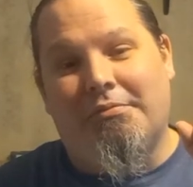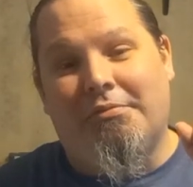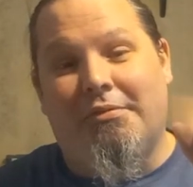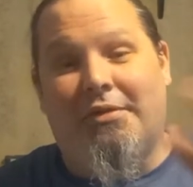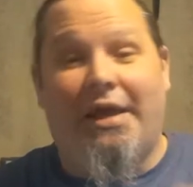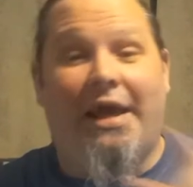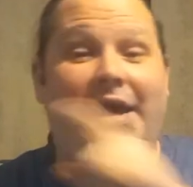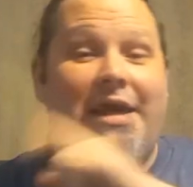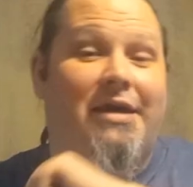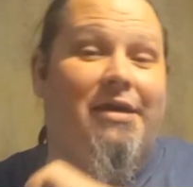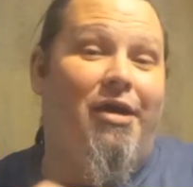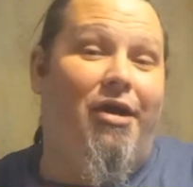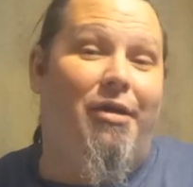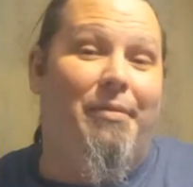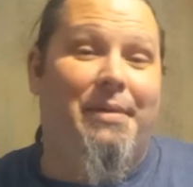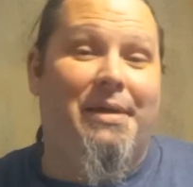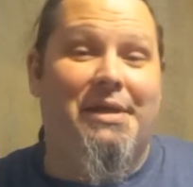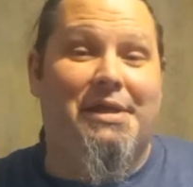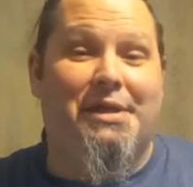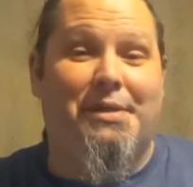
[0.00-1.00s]
like,
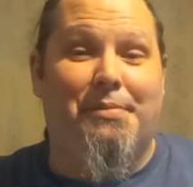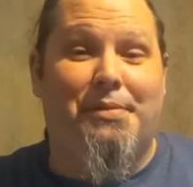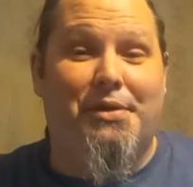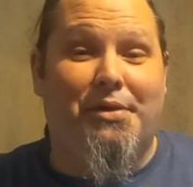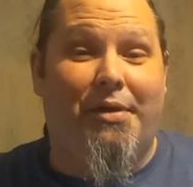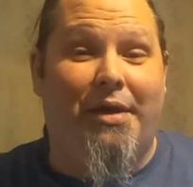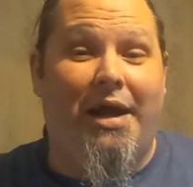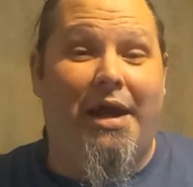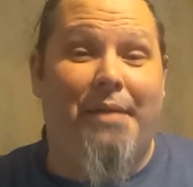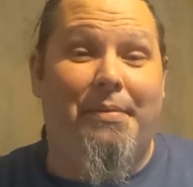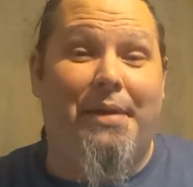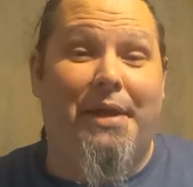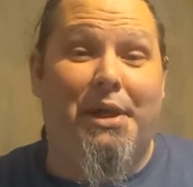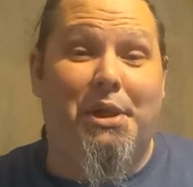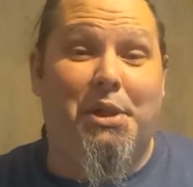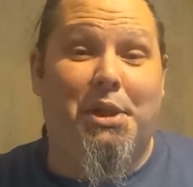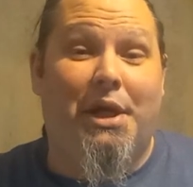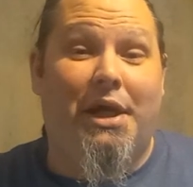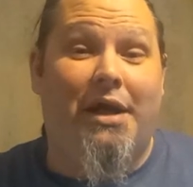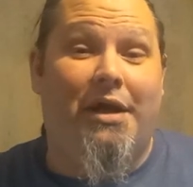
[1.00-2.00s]
comment, subscribe,
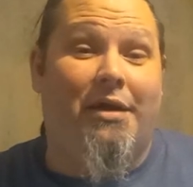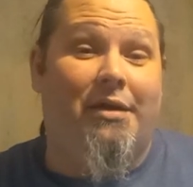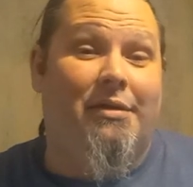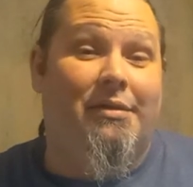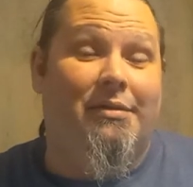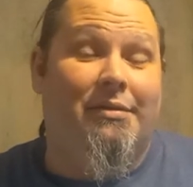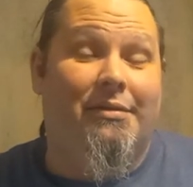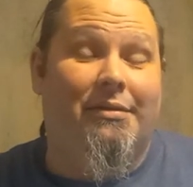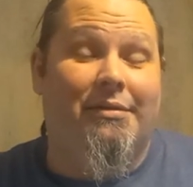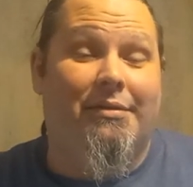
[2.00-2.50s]
and share.